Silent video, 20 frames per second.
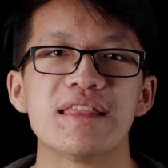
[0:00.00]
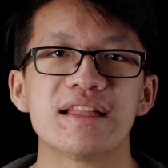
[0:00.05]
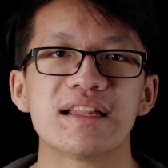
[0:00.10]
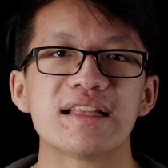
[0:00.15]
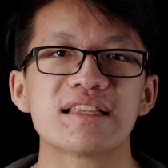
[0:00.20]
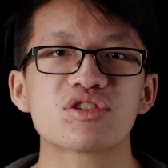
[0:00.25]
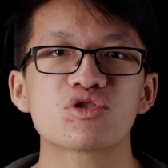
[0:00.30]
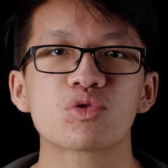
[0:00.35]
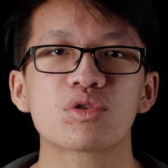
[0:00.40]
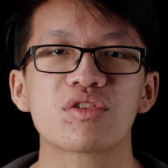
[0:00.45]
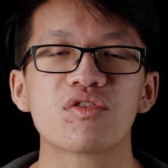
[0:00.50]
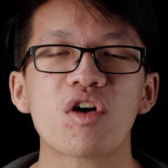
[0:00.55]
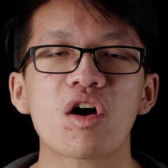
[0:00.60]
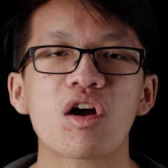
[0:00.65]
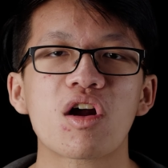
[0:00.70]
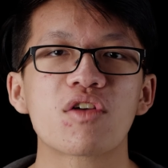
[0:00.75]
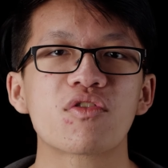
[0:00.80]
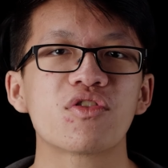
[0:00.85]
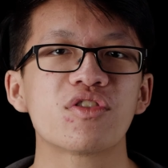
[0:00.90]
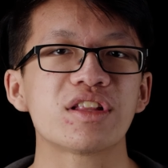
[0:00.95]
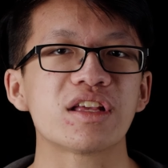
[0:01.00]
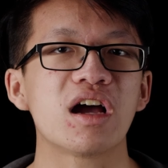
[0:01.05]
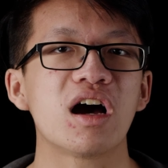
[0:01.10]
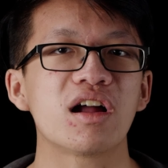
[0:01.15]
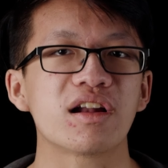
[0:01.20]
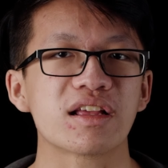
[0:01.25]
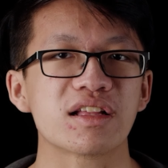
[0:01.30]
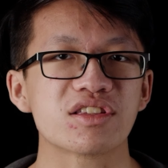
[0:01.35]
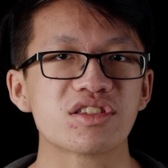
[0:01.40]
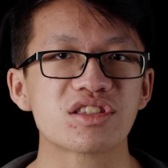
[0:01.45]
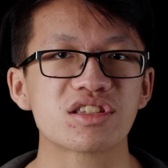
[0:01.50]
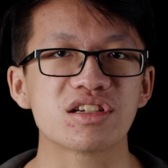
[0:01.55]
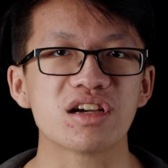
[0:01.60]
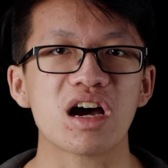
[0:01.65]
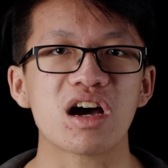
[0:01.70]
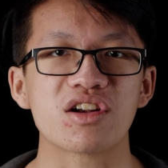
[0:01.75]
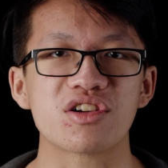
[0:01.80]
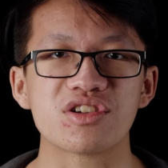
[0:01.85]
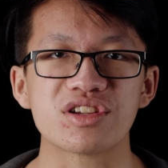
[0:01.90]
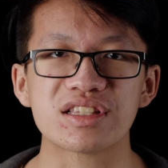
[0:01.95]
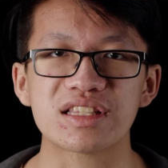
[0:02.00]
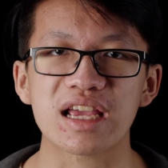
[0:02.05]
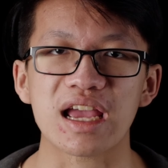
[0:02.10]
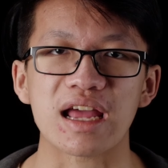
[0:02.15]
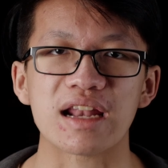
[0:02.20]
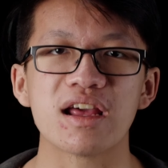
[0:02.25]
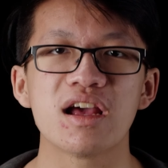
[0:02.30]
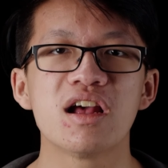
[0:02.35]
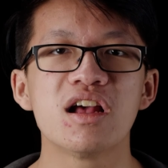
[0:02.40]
and it's sort of hard for the audience to understand.